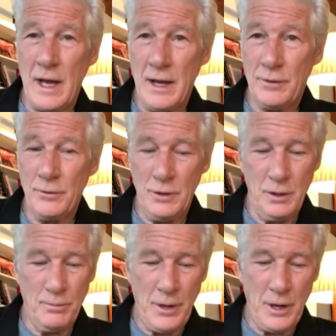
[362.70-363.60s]
out of
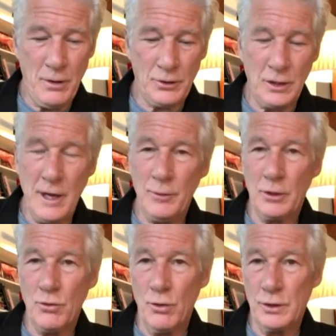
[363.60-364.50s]
the Paris Climate
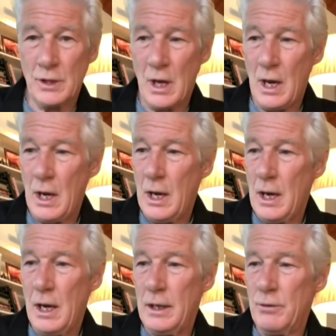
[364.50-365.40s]
Accords.
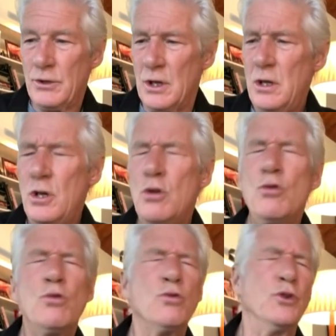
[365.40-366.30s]
That was a
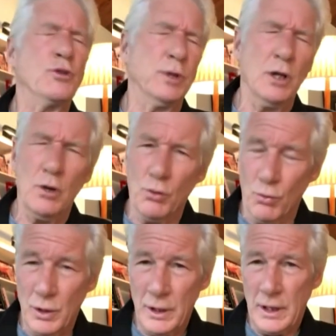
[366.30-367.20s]
huge
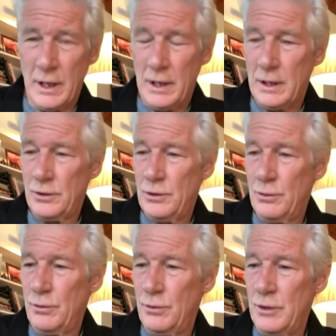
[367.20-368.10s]
blow
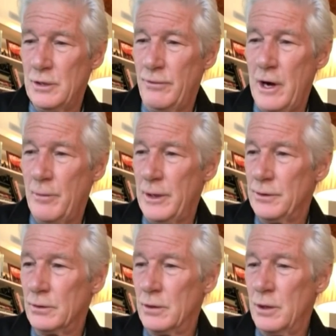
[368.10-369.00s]
to the
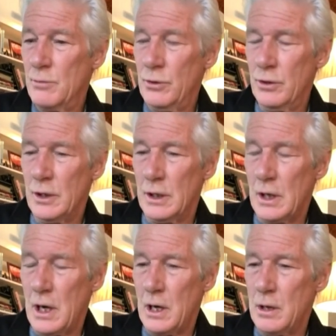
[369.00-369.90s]
environmental community.
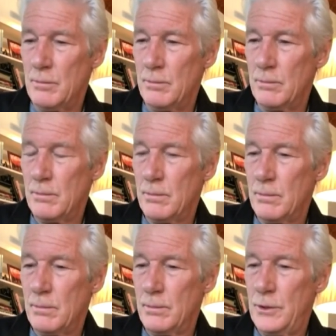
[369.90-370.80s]

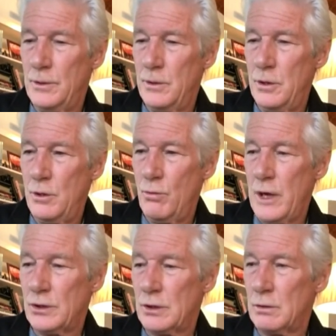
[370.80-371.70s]
The
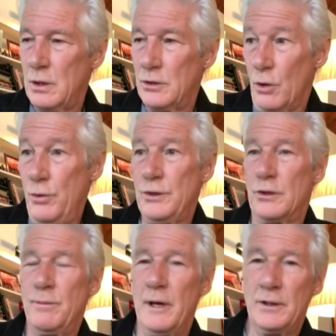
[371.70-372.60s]
U.S. is always
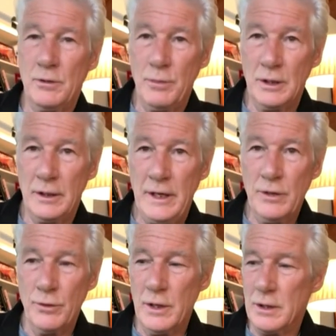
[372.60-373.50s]
expected to be a
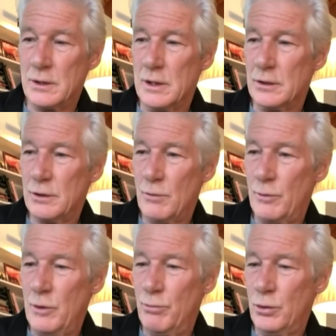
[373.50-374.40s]
leader in these things. And
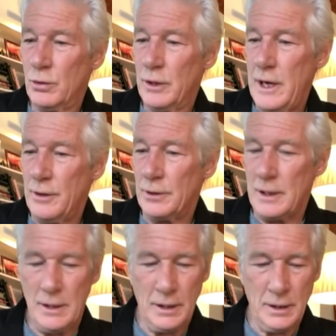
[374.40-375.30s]
when we pulled out, I
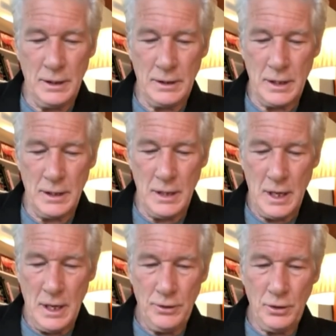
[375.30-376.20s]
think it
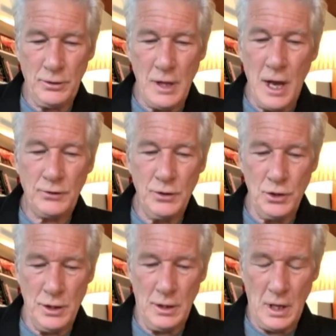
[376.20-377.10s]
took the
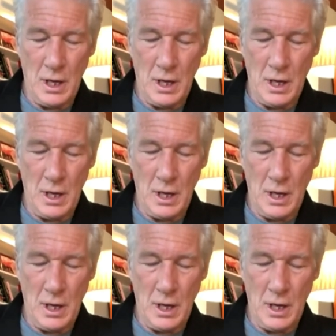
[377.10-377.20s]
oxygen